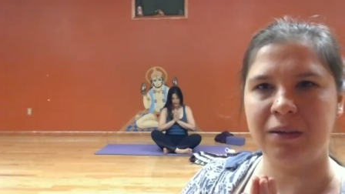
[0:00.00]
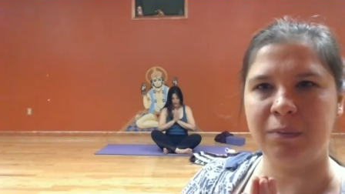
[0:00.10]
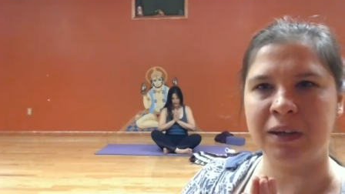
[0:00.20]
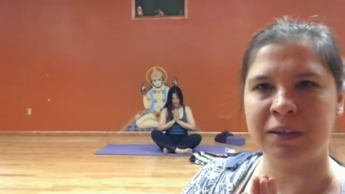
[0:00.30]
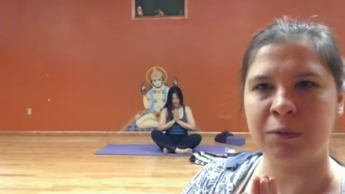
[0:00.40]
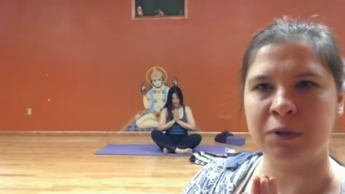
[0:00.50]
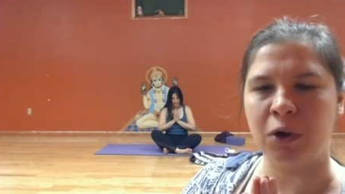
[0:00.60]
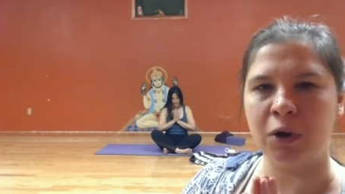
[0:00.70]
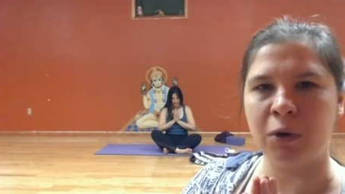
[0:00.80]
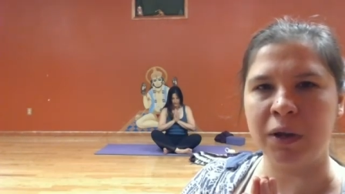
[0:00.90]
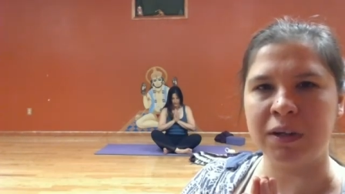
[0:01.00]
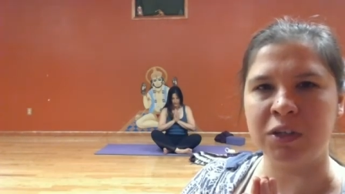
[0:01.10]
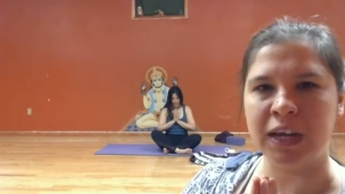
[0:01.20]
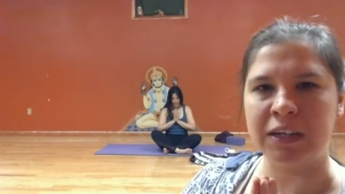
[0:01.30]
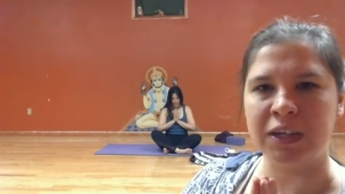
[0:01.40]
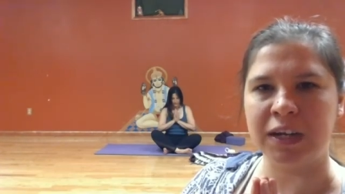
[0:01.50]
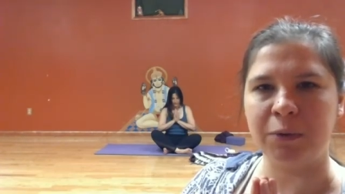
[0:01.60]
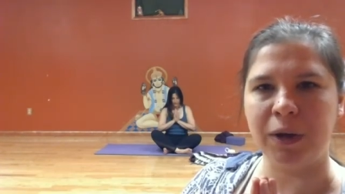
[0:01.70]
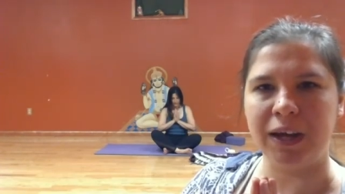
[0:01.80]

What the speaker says: because it was all going to change anyway.